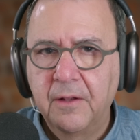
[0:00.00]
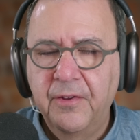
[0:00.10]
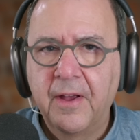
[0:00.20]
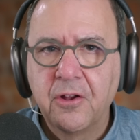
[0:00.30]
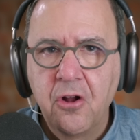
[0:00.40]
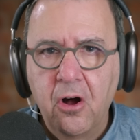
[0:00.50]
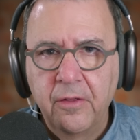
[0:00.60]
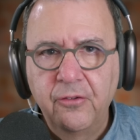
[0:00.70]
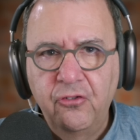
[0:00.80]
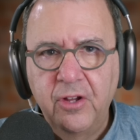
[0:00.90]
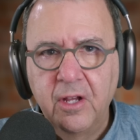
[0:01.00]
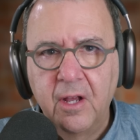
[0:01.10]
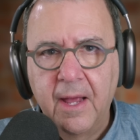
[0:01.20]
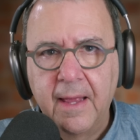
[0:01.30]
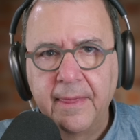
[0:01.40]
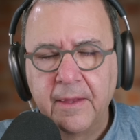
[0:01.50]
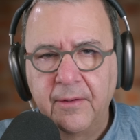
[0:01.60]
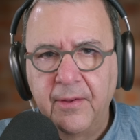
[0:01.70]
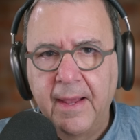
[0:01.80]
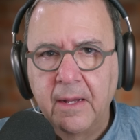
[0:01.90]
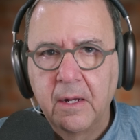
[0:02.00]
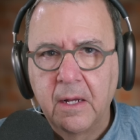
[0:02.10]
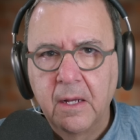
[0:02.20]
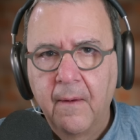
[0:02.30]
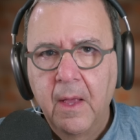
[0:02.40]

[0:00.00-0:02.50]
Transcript: technology and the data